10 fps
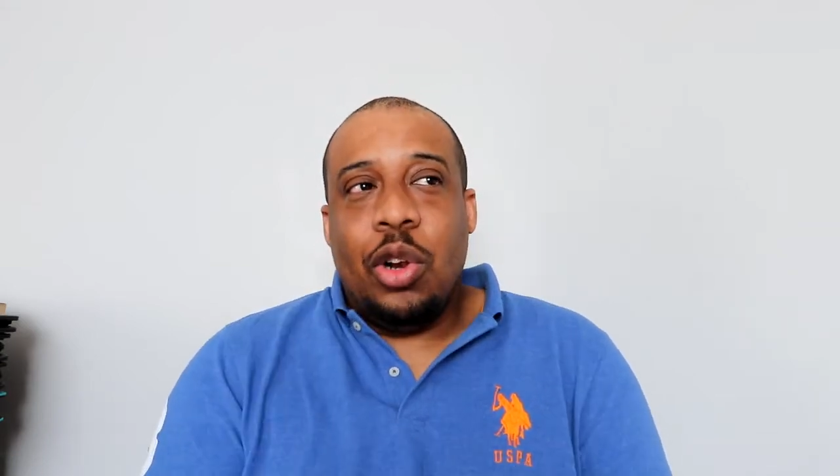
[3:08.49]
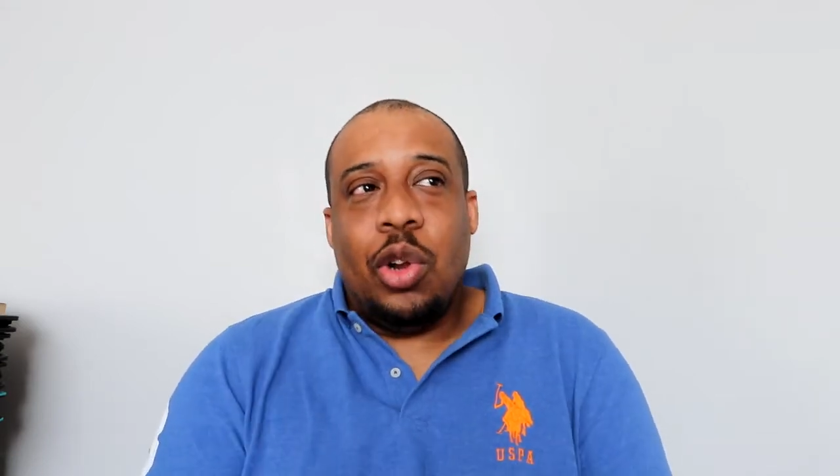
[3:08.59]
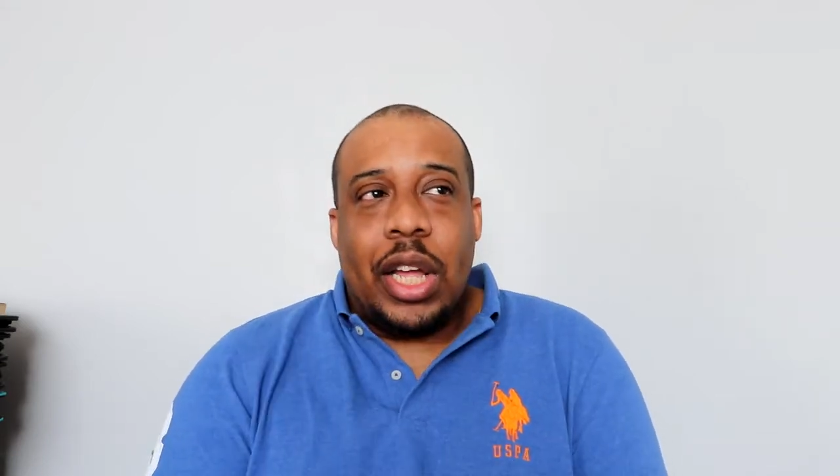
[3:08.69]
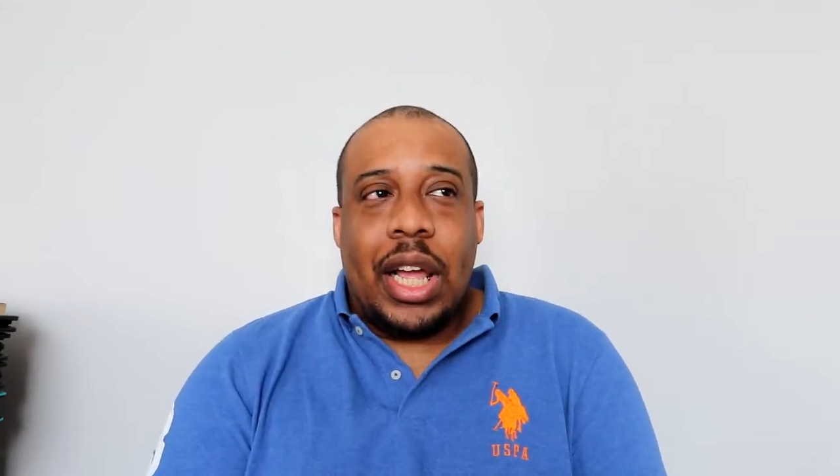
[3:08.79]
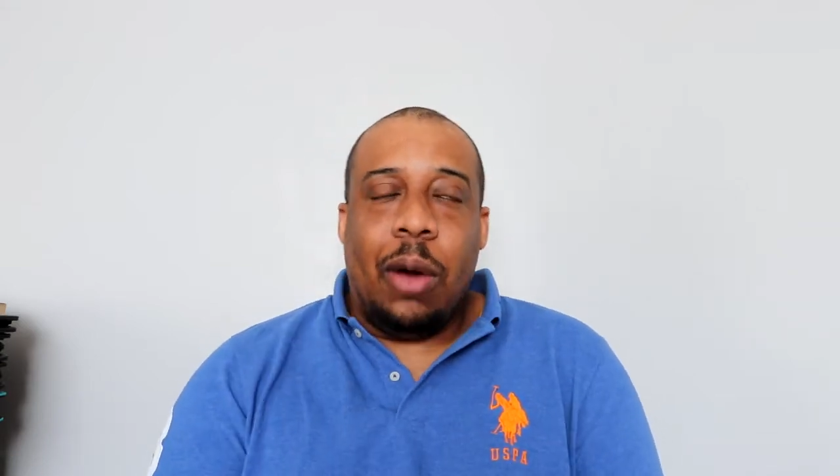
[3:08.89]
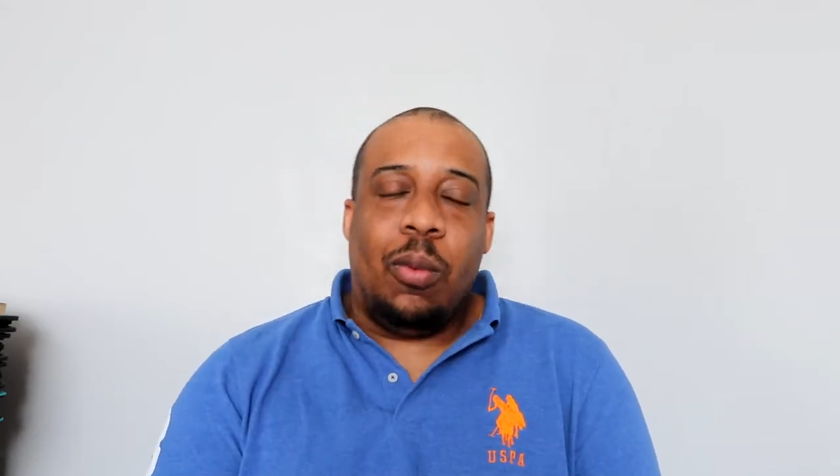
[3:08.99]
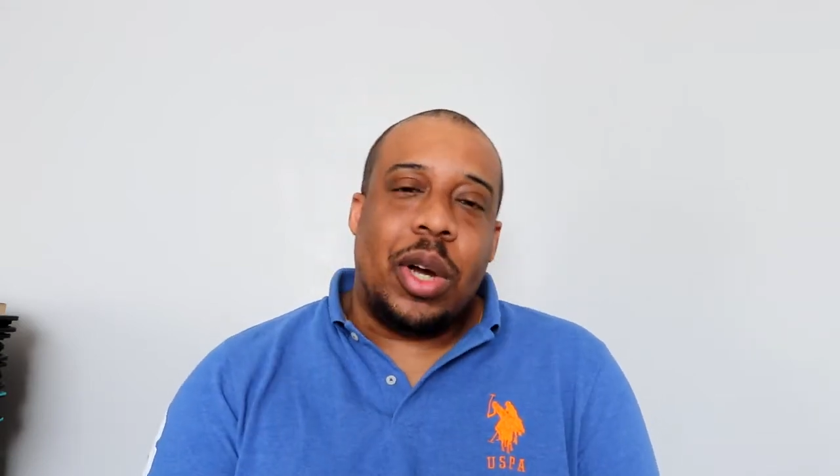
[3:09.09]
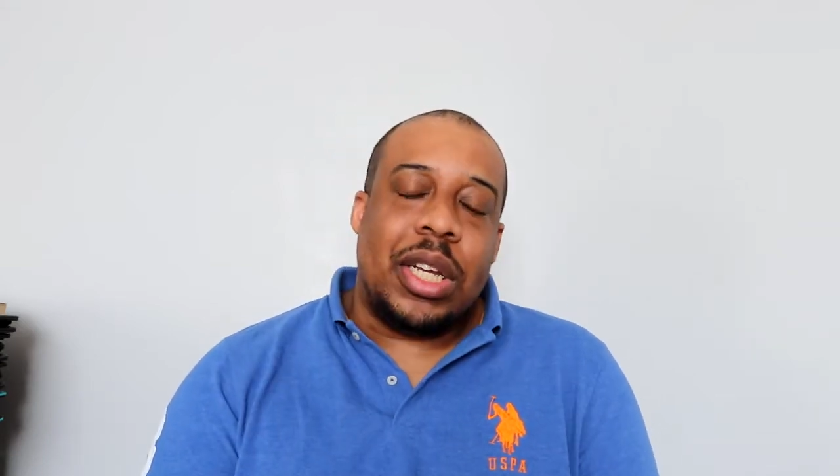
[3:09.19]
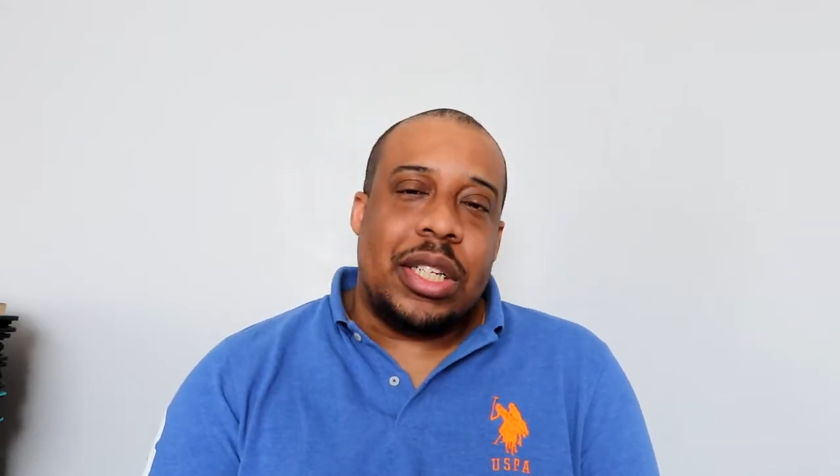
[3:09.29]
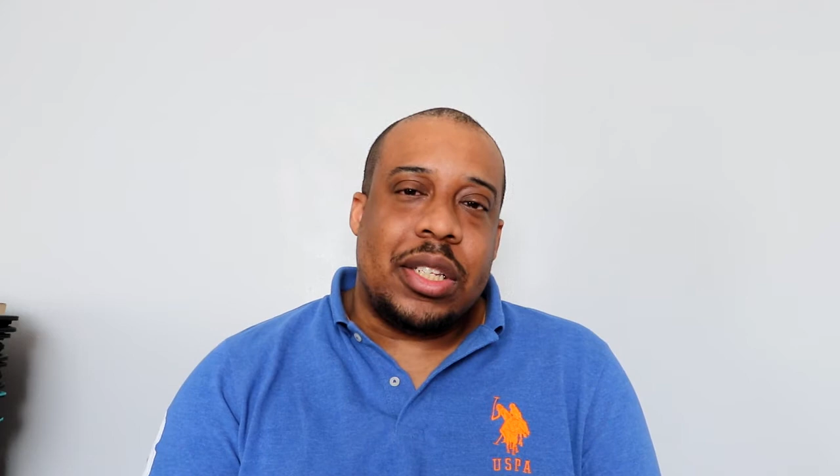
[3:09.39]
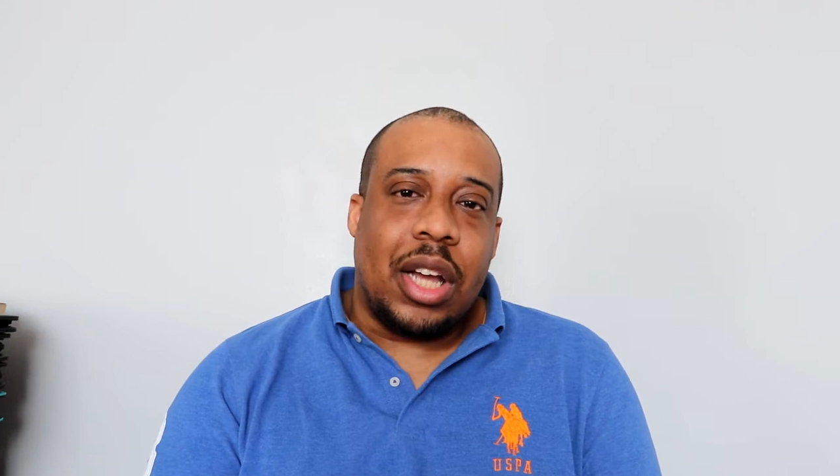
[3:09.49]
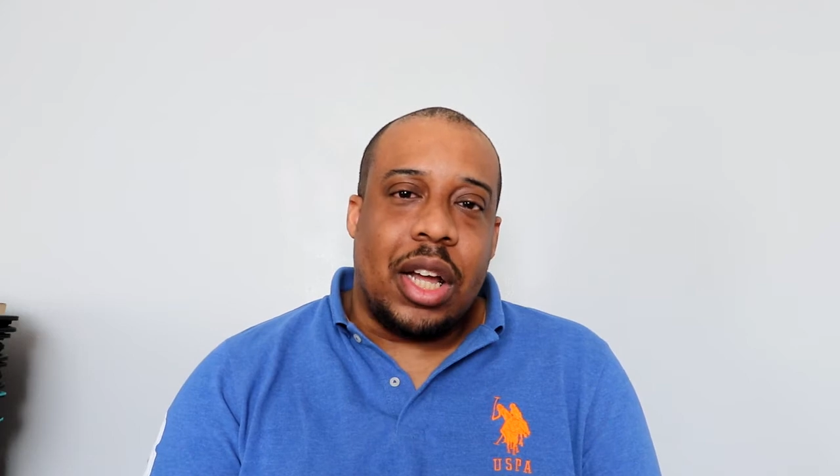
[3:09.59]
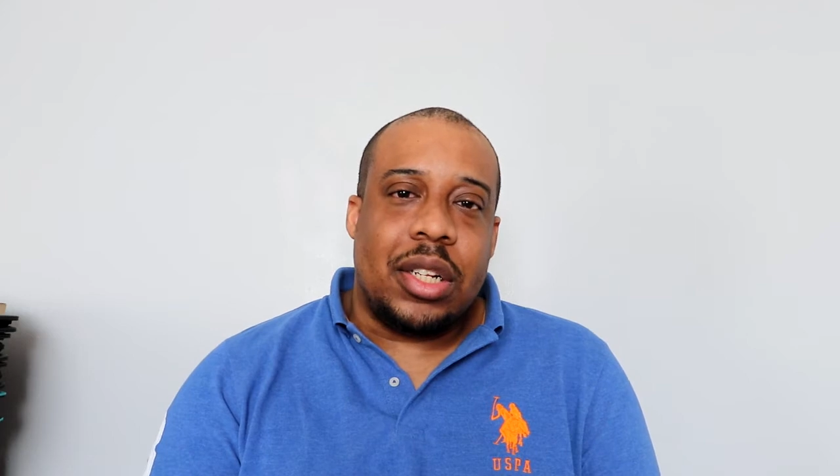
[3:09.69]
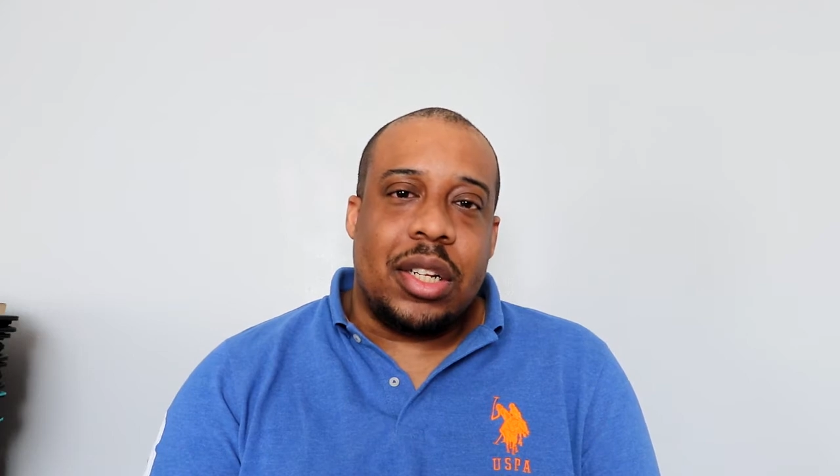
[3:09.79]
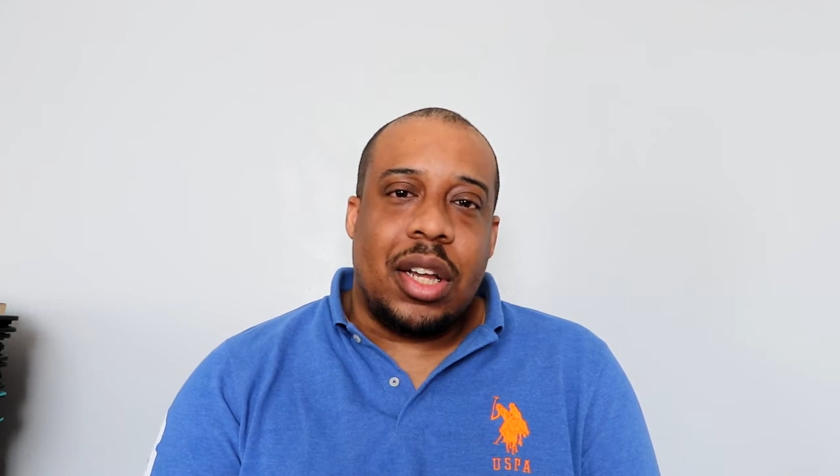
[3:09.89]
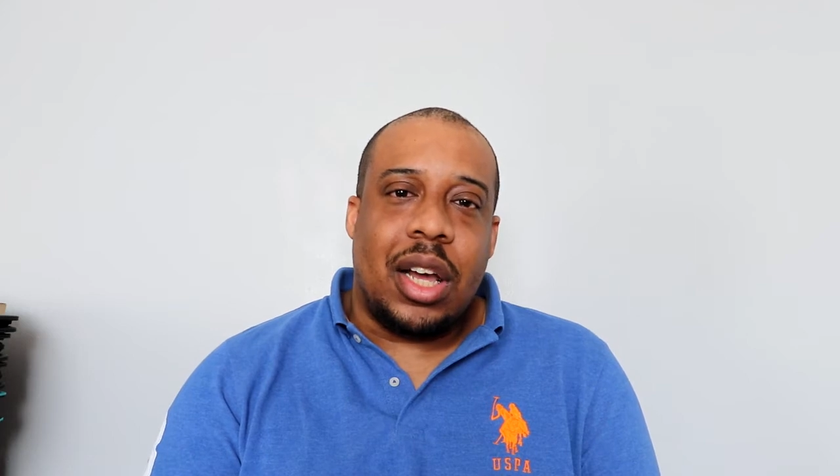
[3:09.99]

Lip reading: looking at what he's done,